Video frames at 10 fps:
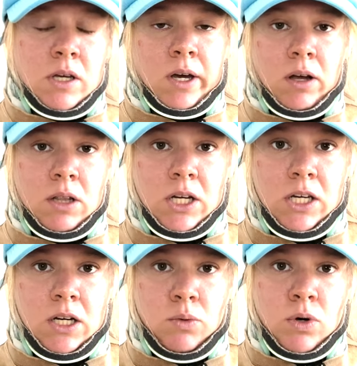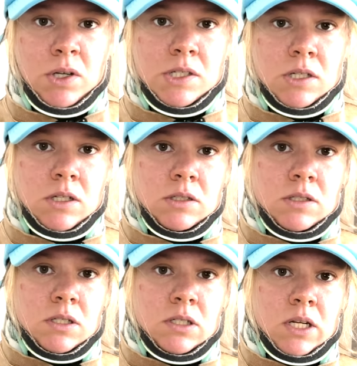how lucky I was, and
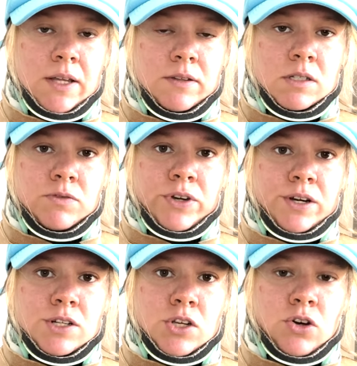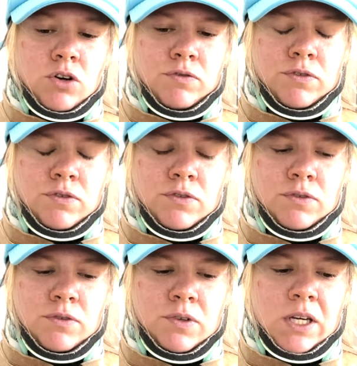and the severity of
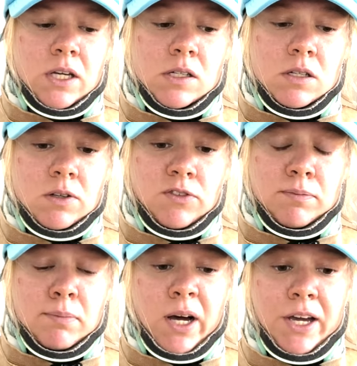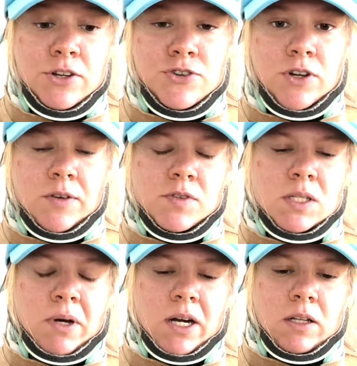it, of my injury, of
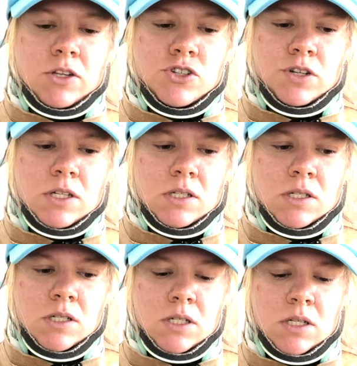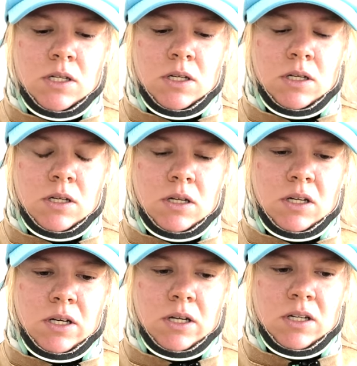spinal injuries,
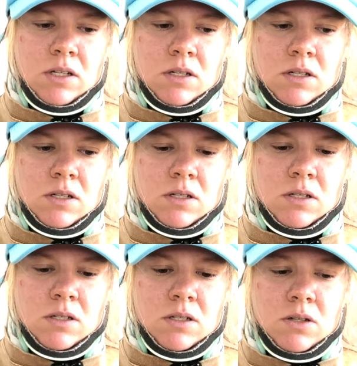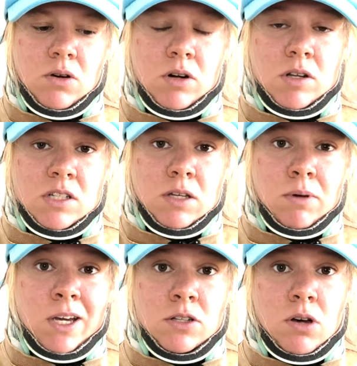and honestly
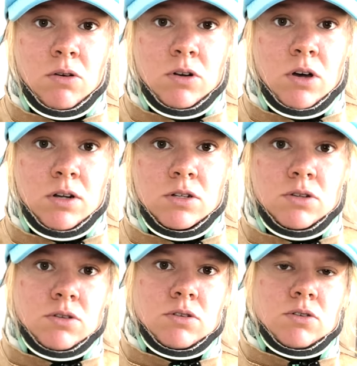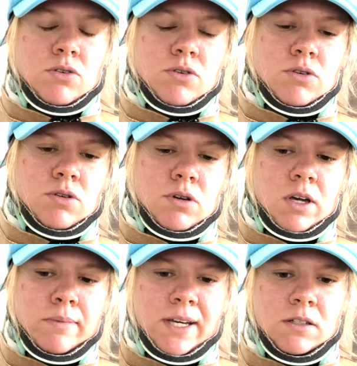being told not to
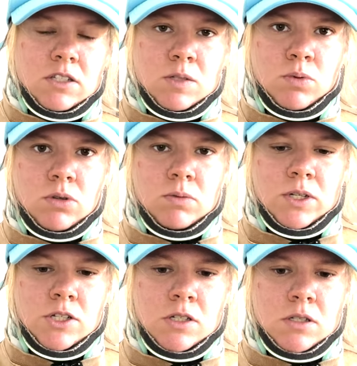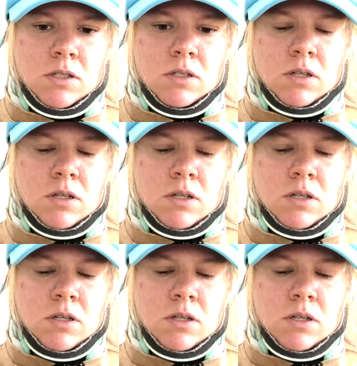come back to the sport, which is